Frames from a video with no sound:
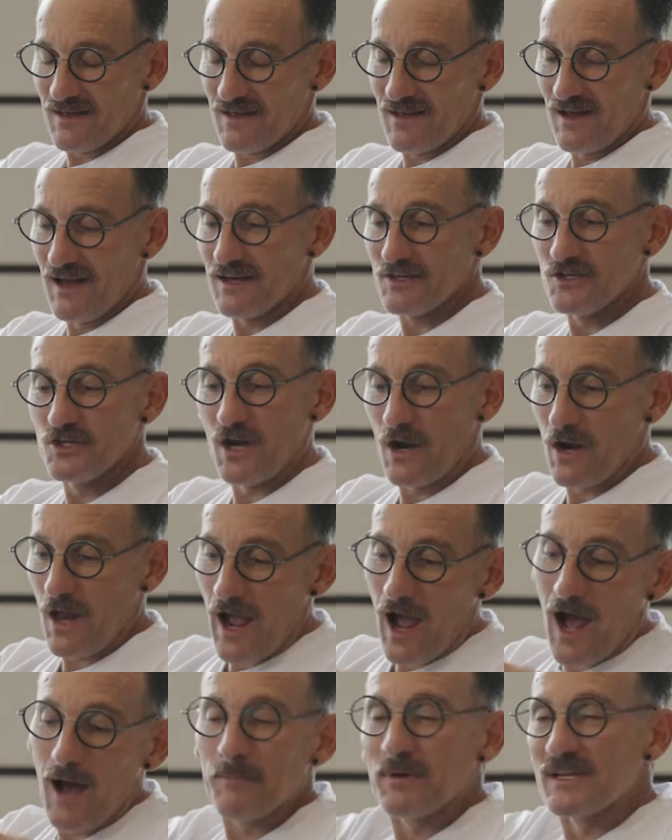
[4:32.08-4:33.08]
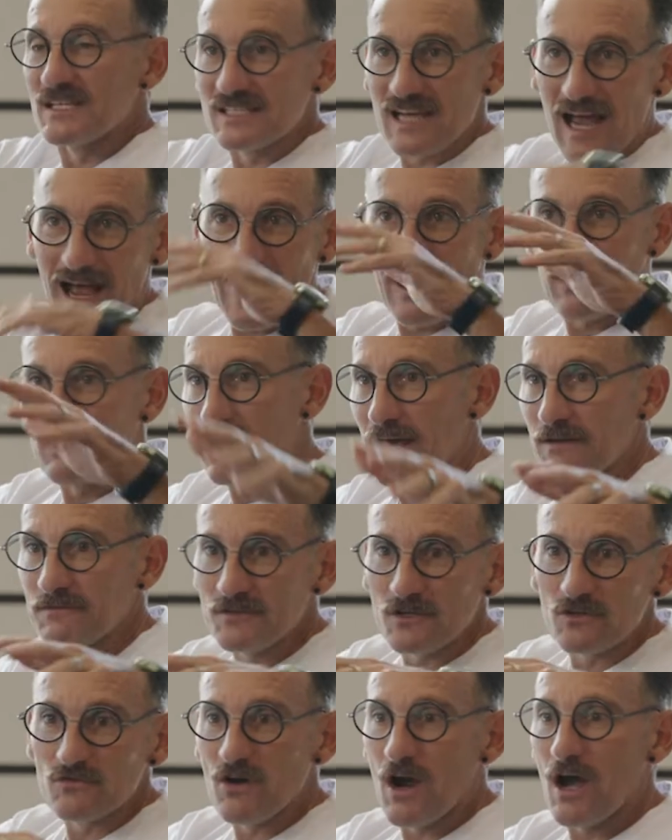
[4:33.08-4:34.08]
like up and down, left
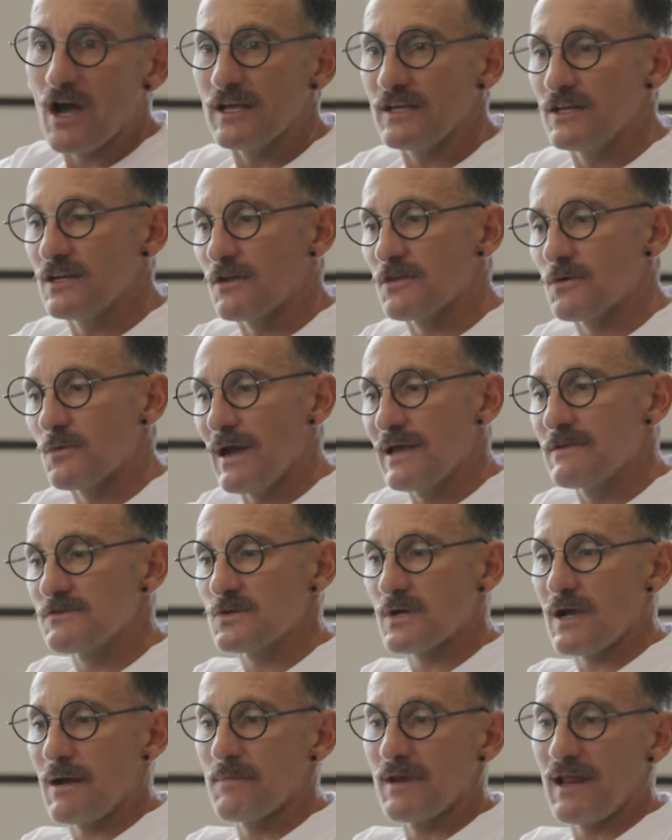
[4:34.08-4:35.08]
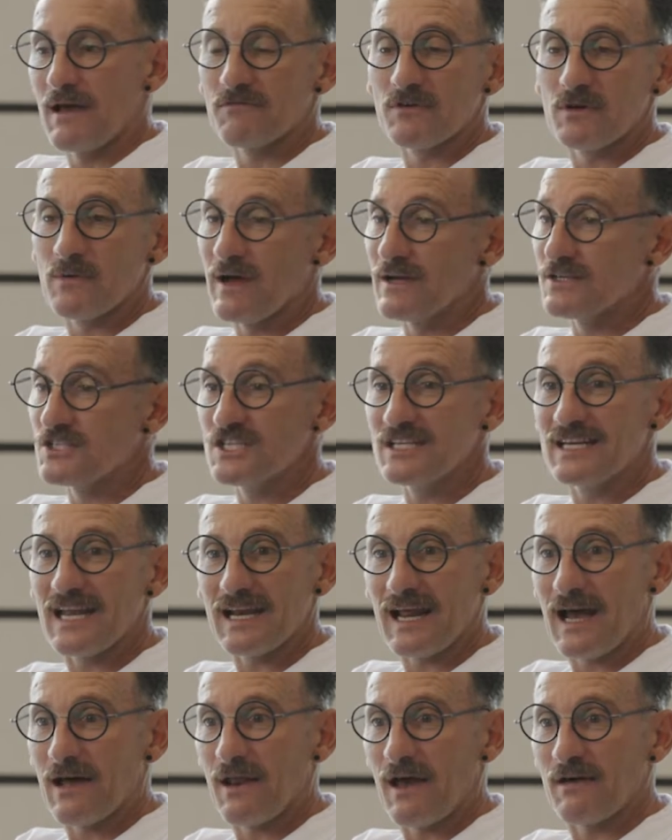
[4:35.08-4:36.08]
and right, the waves were coming everywhere. And she led
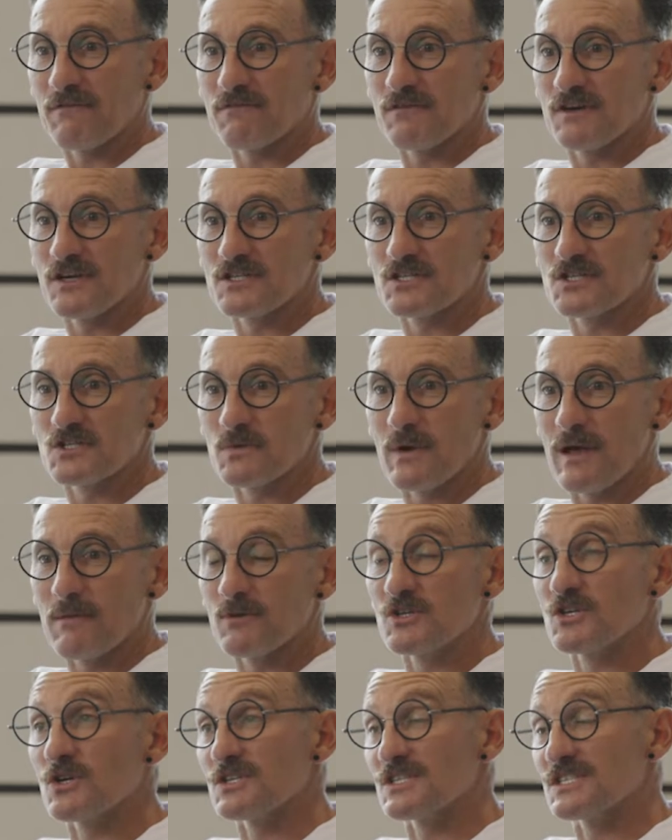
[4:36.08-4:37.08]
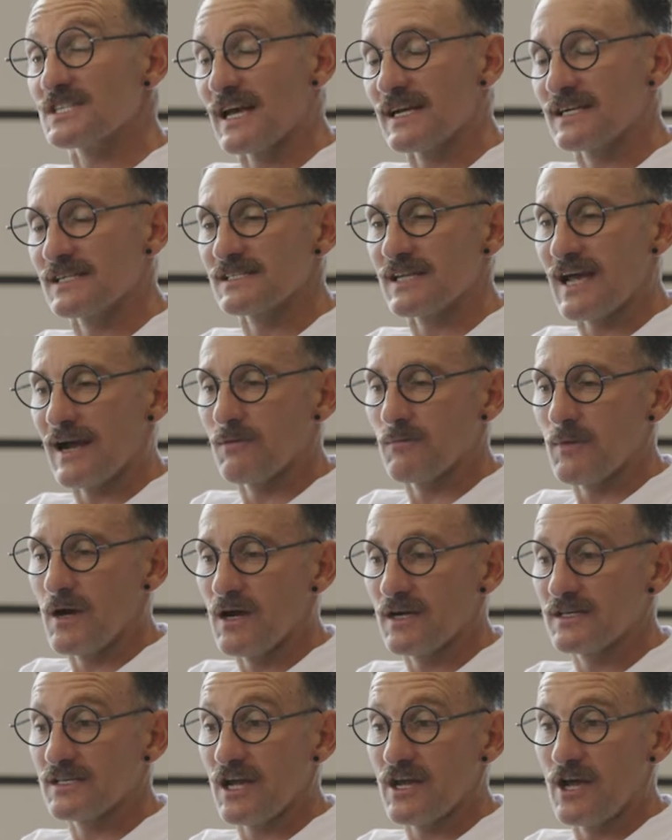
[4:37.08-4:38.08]
out that first swim. She got second out
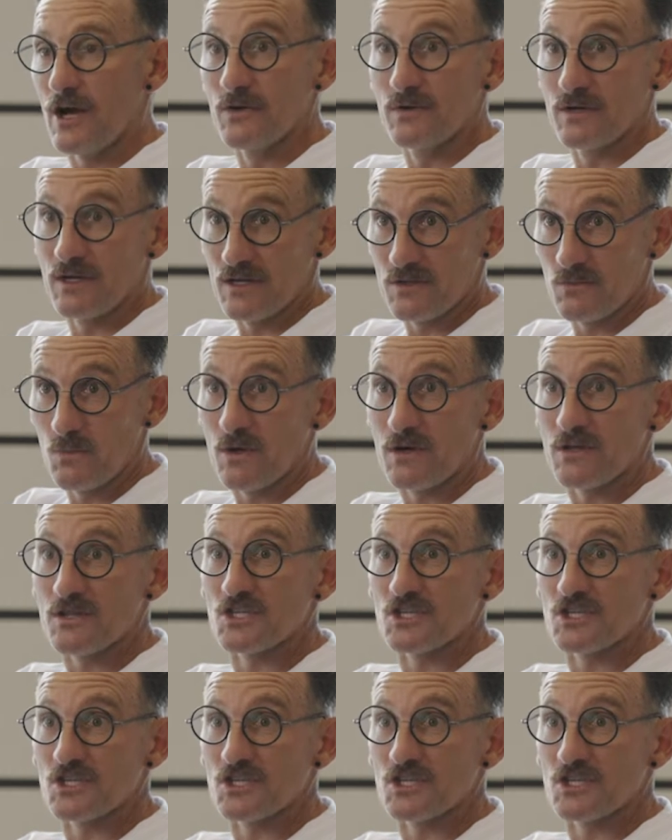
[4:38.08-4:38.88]
behind Iona, one of the